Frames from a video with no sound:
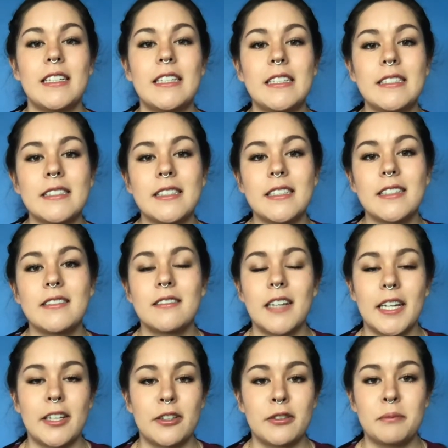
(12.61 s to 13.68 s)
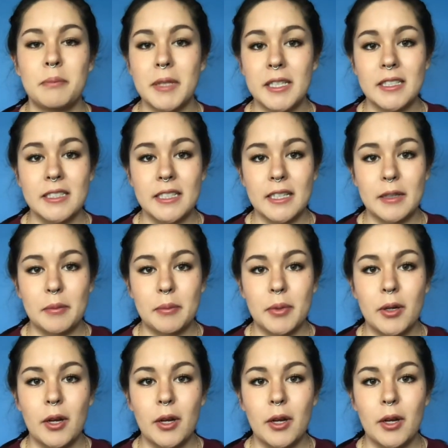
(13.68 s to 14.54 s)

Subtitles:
easy layered bean dip,